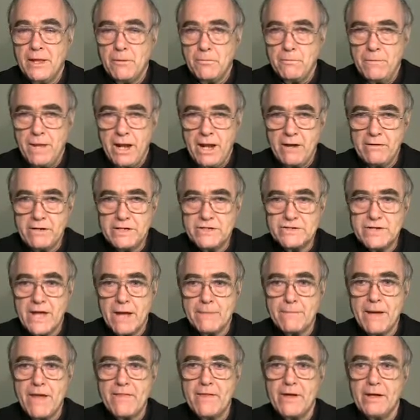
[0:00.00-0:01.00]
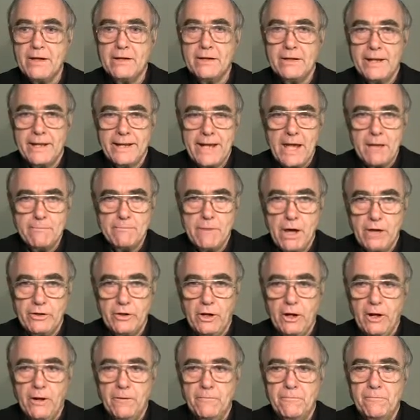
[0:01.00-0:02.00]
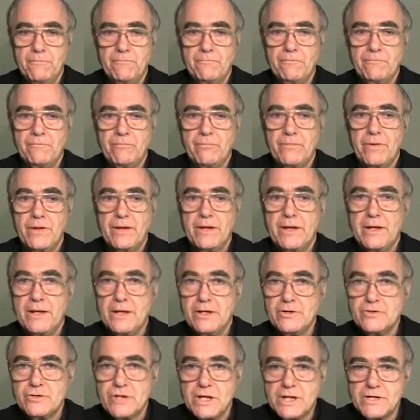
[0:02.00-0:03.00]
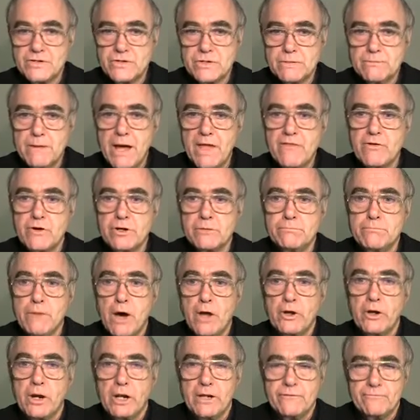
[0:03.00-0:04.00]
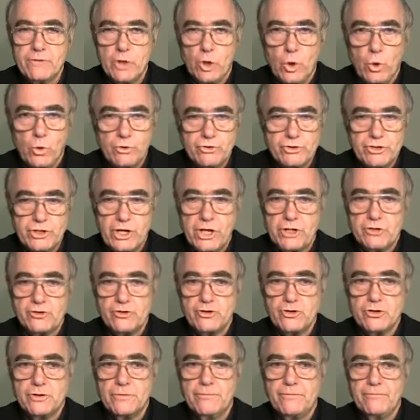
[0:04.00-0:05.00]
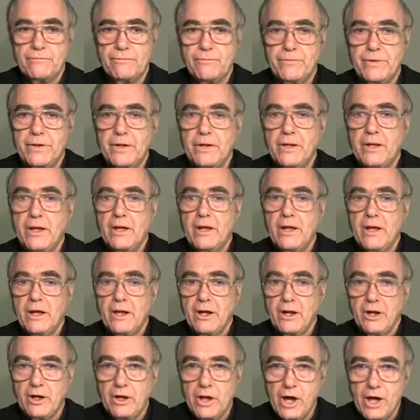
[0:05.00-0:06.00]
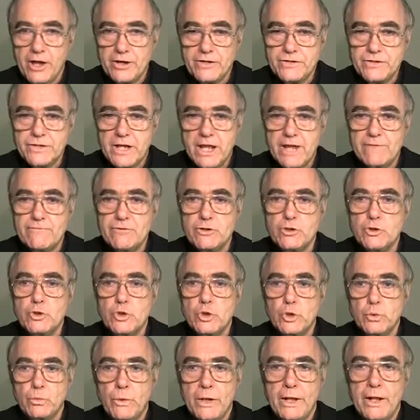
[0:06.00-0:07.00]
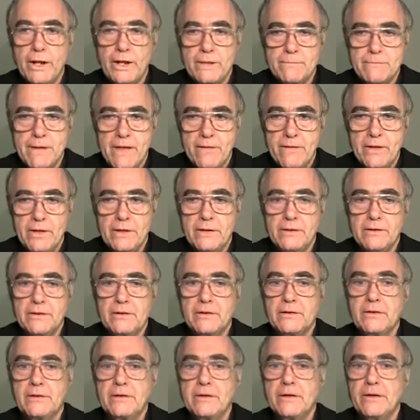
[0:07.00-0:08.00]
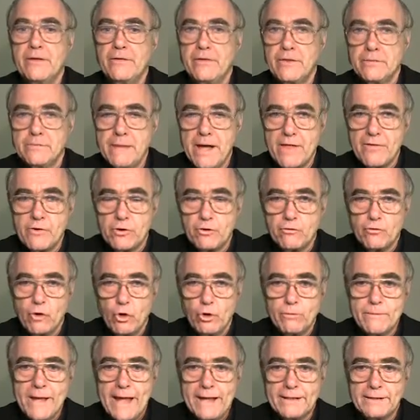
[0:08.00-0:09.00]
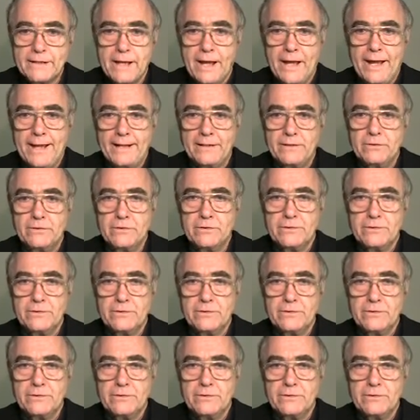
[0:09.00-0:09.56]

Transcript: Mary is our mother and our model. She is the mother and model of the whole Church. God has given to the world a mother, the mother of all mankind.